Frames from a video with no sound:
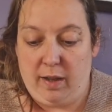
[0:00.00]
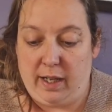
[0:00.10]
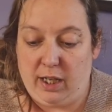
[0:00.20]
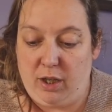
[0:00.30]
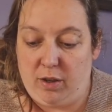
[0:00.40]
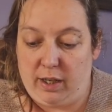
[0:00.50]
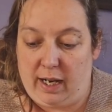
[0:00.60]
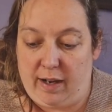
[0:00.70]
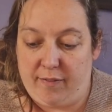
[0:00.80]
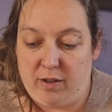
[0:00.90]
that you can
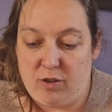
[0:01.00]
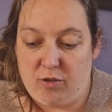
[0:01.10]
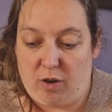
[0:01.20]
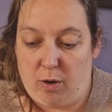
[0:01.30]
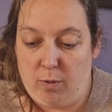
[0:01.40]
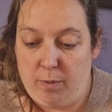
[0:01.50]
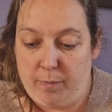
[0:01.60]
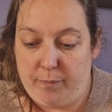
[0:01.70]
have control